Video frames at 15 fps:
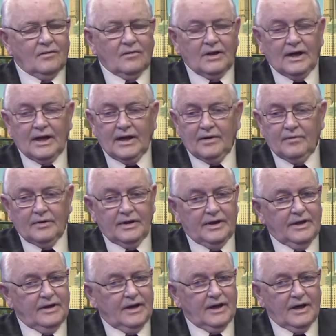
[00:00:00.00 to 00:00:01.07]
Well, I
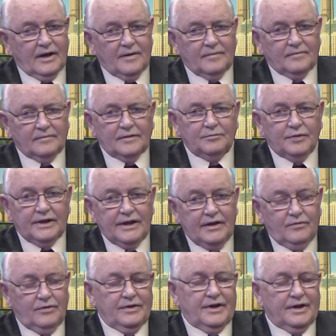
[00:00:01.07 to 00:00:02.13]
would um,
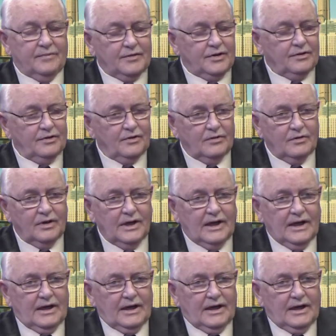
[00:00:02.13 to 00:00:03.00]
plead with them to